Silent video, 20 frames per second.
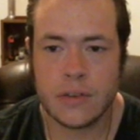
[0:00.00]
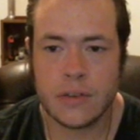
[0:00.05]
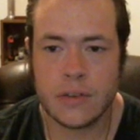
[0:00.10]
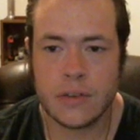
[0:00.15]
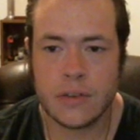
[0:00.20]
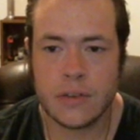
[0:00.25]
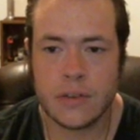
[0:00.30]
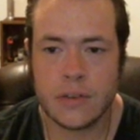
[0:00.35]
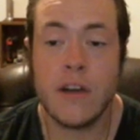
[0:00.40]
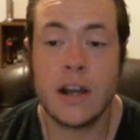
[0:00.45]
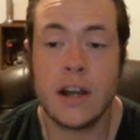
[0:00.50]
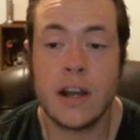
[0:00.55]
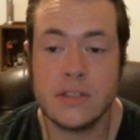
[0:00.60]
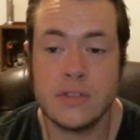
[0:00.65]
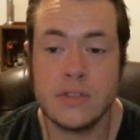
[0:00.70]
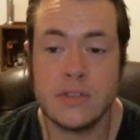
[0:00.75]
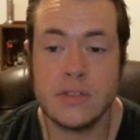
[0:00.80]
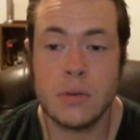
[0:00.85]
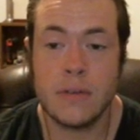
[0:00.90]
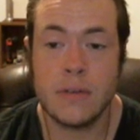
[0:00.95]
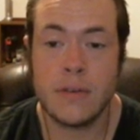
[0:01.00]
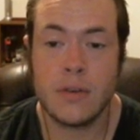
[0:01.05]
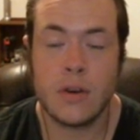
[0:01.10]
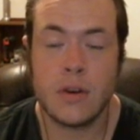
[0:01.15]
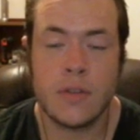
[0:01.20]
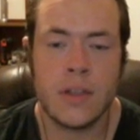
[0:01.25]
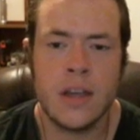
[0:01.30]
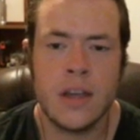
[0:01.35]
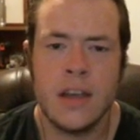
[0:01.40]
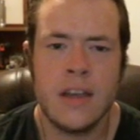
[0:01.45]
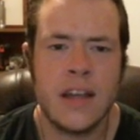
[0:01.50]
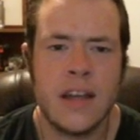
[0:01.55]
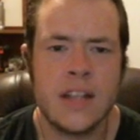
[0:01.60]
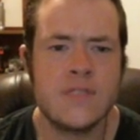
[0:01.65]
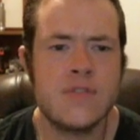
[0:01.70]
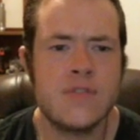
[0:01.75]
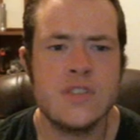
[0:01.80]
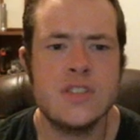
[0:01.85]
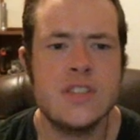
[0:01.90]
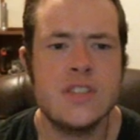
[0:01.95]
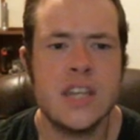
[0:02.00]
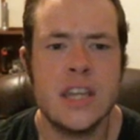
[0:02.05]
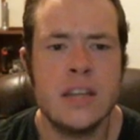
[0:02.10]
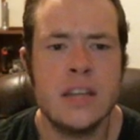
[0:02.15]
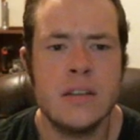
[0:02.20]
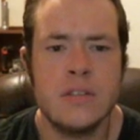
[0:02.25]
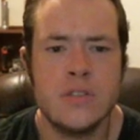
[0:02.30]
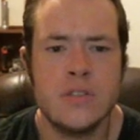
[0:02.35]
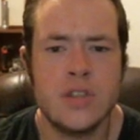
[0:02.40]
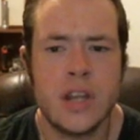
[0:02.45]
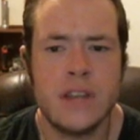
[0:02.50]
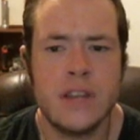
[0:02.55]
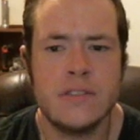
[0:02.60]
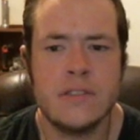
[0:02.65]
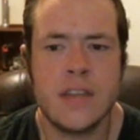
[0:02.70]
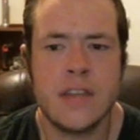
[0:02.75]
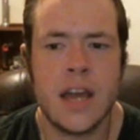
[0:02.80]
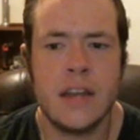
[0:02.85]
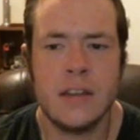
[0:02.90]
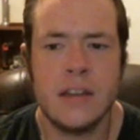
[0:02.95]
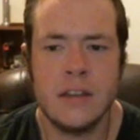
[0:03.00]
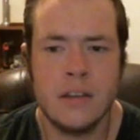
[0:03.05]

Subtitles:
Oh, the fuck is a Zoomer. I've never heard that. That's for Z. Gen Z